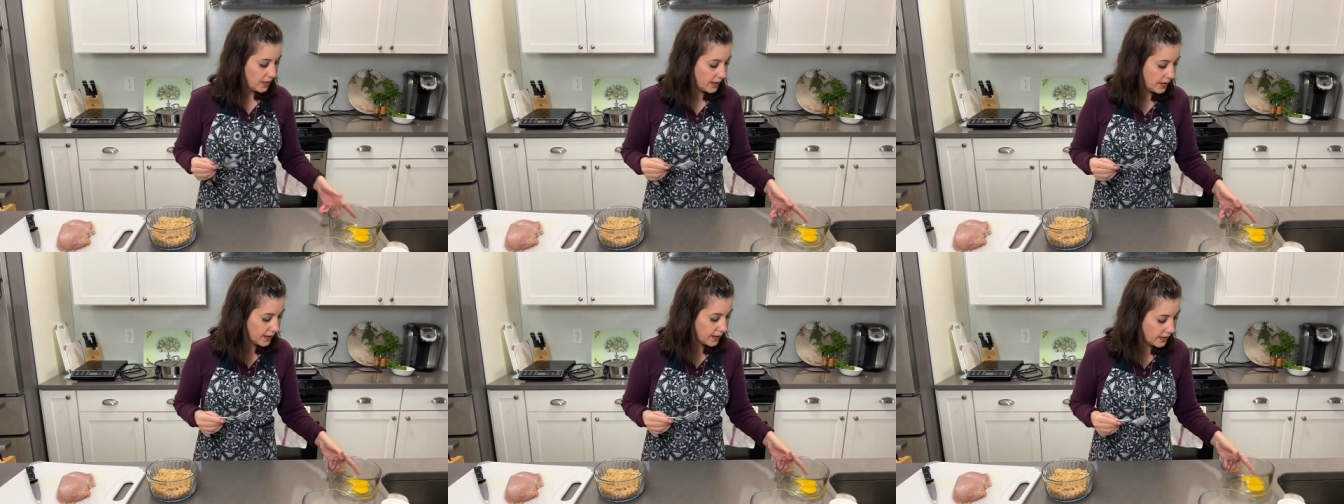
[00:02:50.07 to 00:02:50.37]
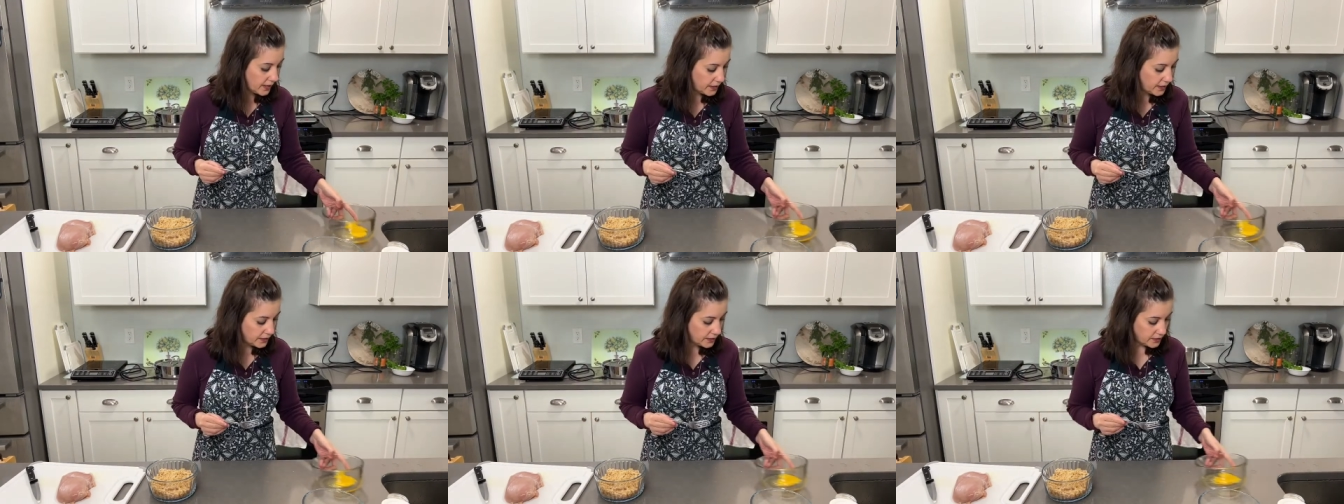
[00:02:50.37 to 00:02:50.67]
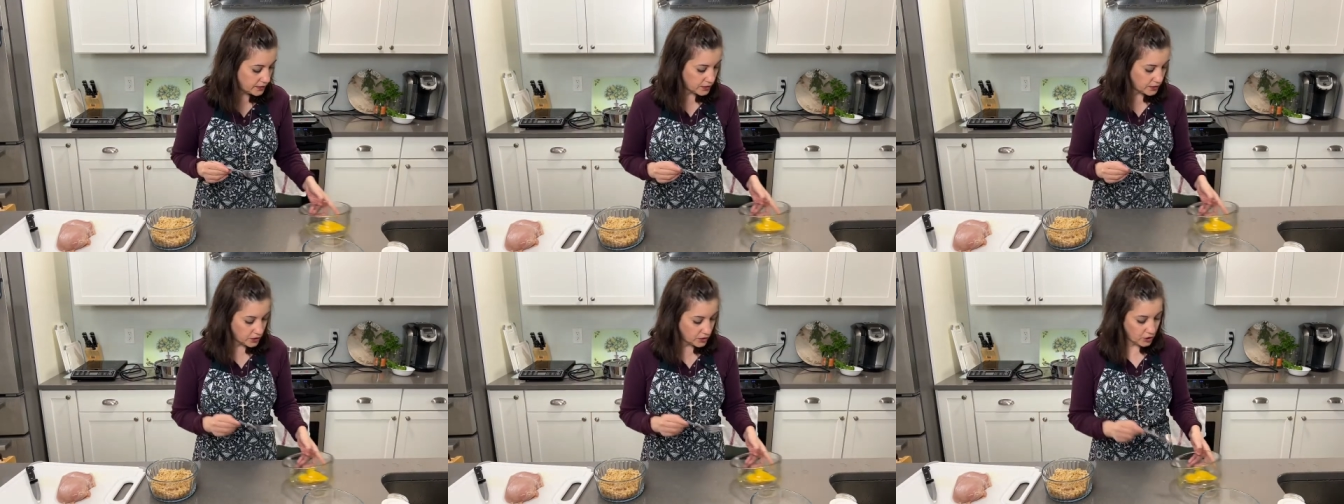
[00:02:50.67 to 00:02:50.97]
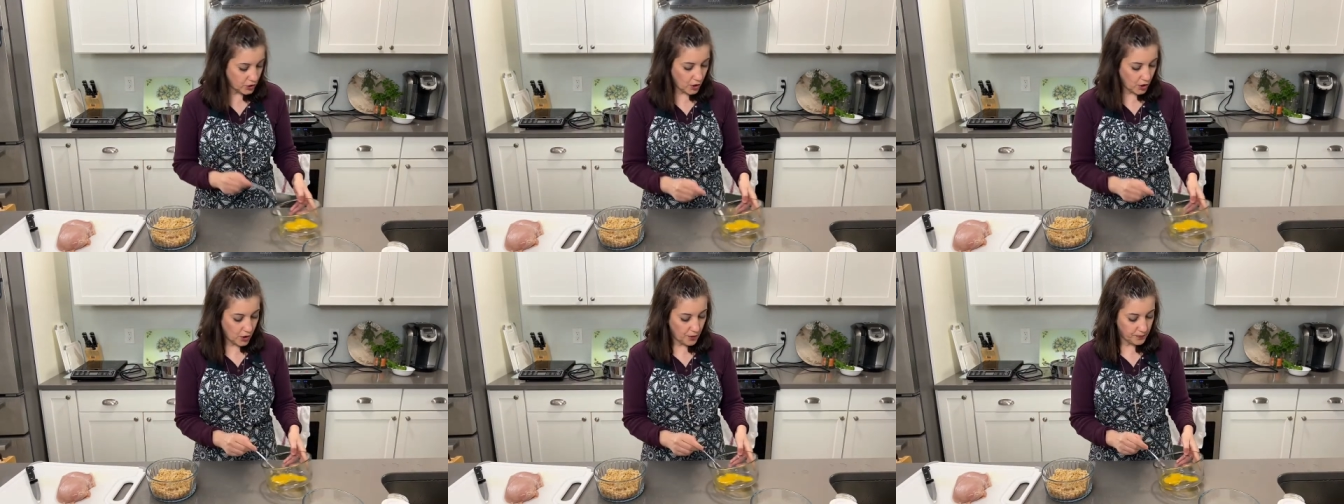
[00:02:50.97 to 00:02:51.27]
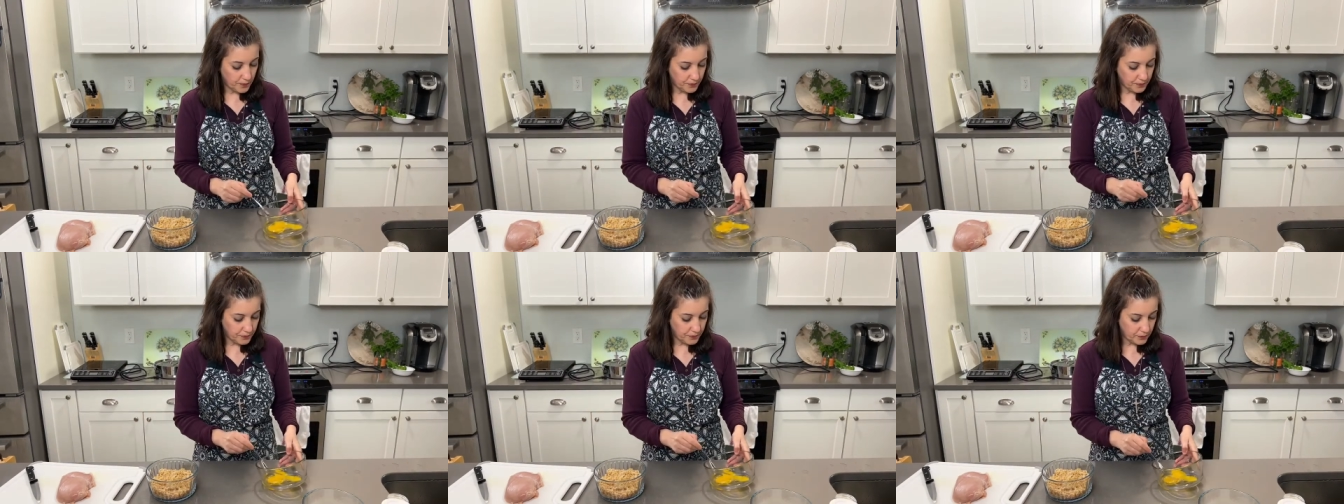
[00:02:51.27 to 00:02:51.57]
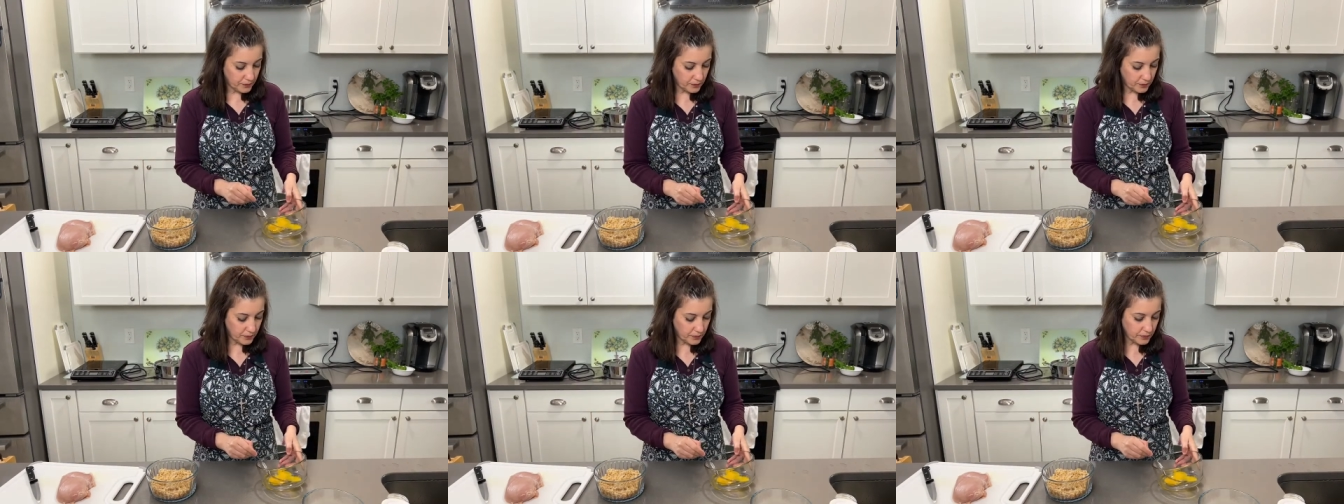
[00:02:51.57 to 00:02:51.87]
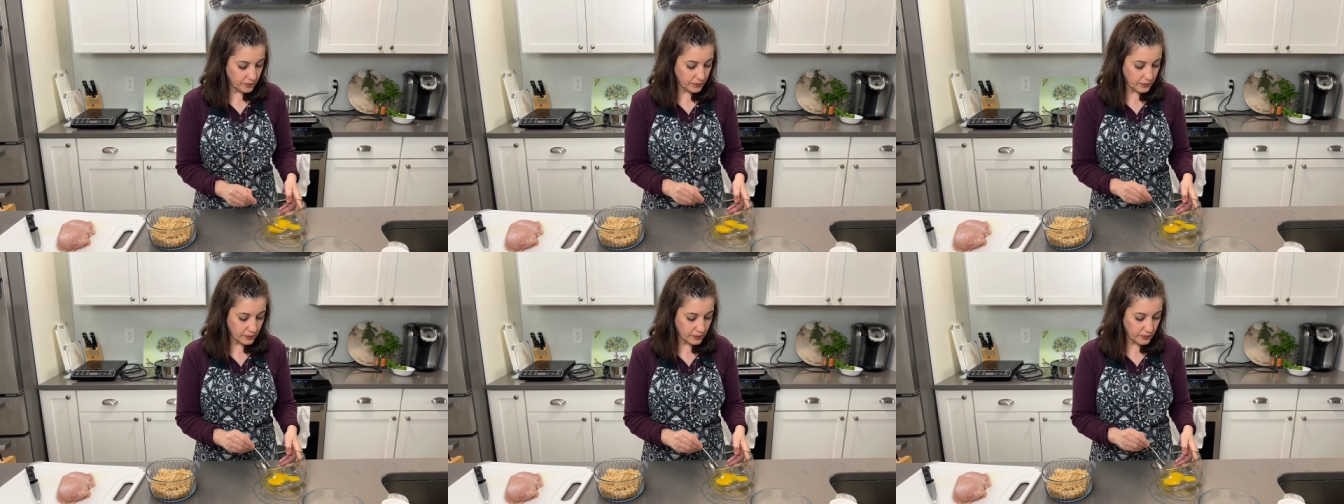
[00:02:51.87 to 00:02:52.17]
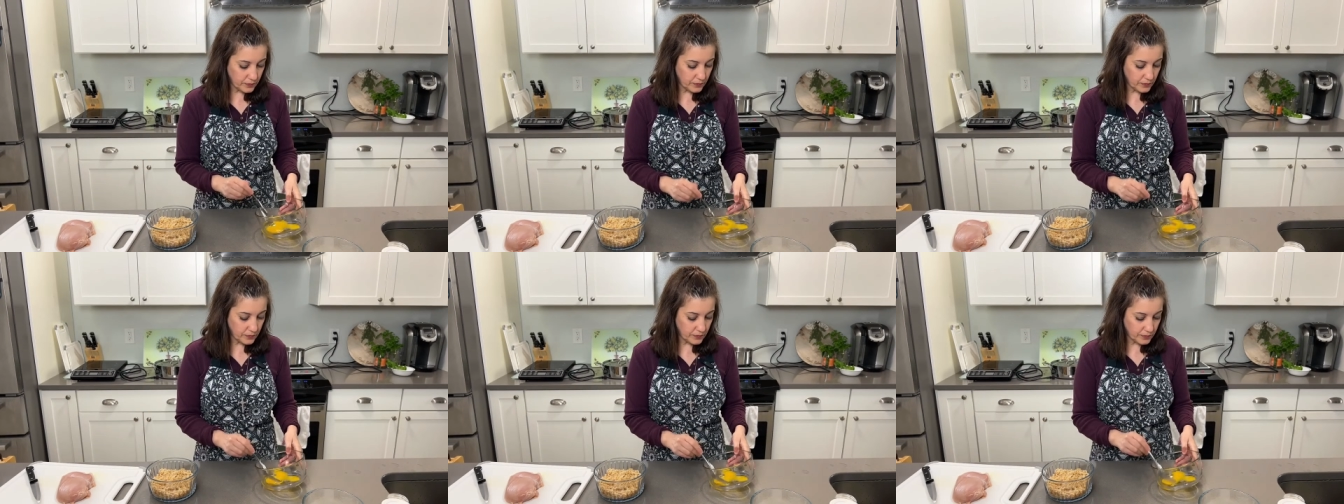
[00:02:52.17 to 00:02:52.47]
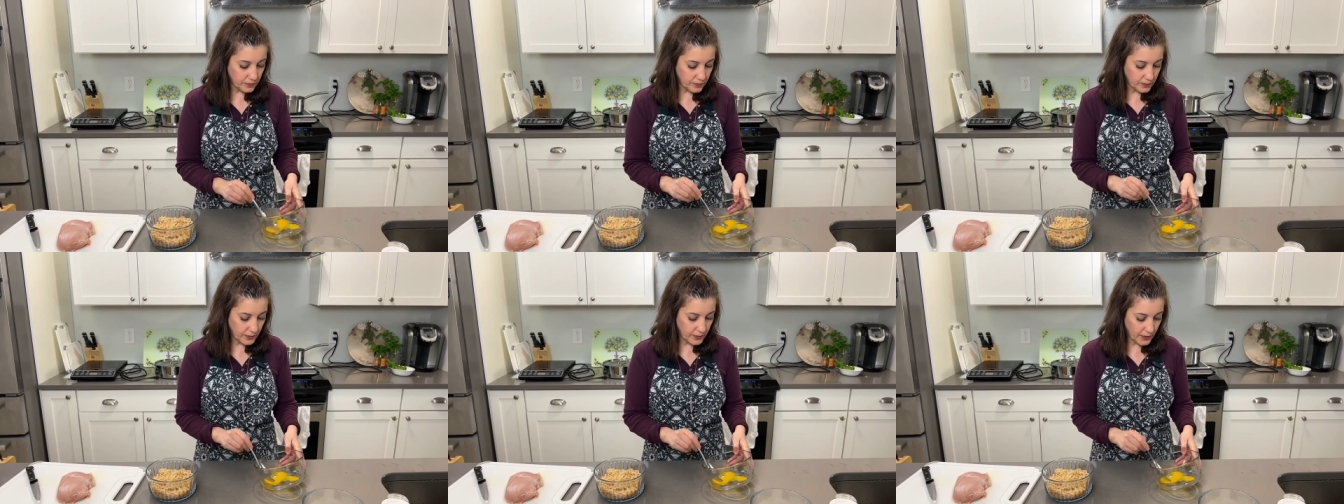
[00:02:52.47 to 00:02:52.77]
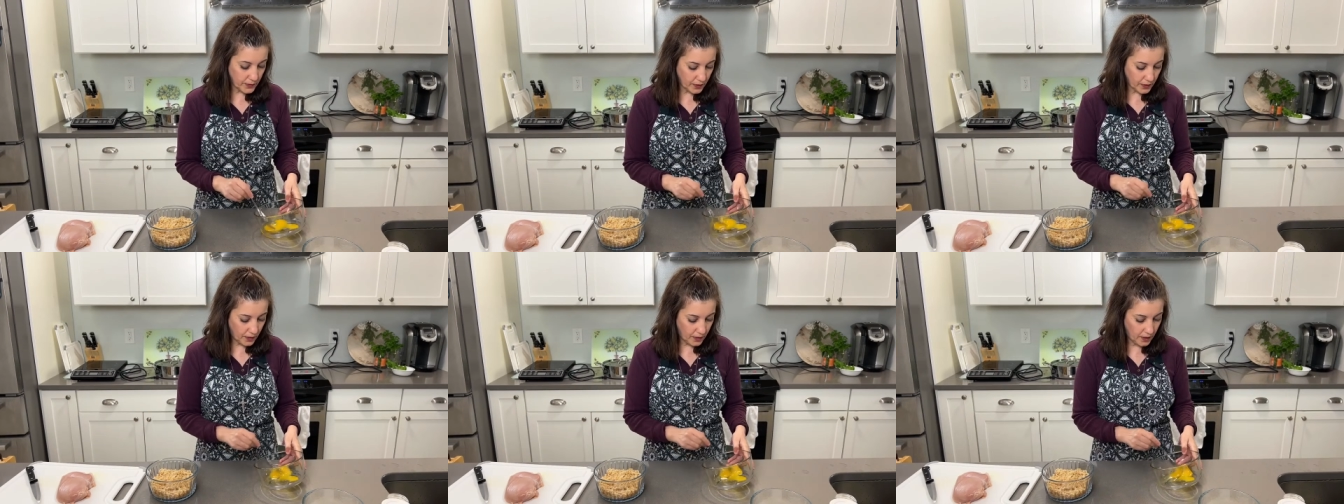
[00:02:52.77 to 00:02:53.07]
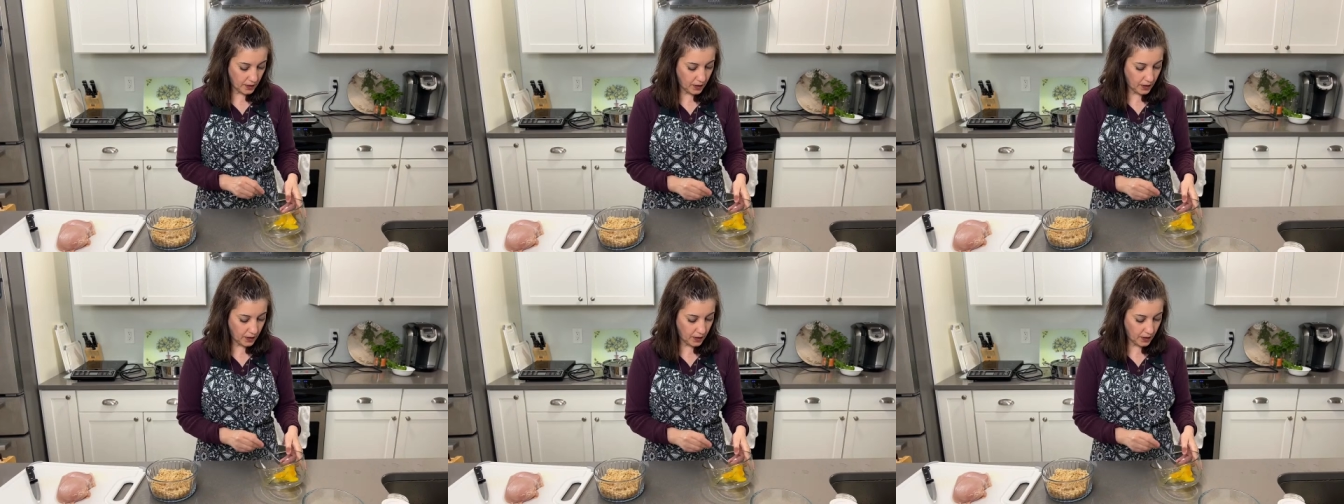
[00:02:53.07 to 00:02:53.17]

And so oh,